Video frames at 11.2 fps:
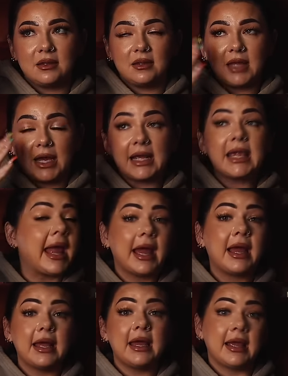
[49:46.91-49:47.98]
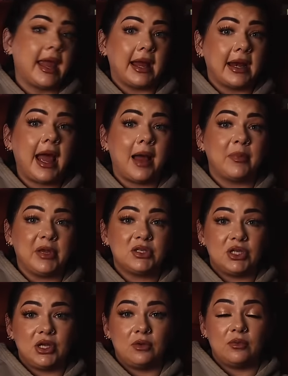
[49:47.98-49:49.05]
it can't happen
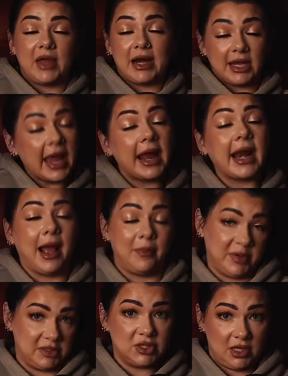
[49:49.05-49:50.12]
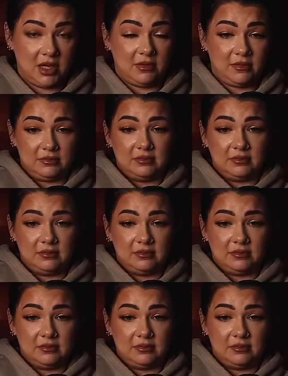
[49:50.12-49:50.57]
to you, that it can happen to you.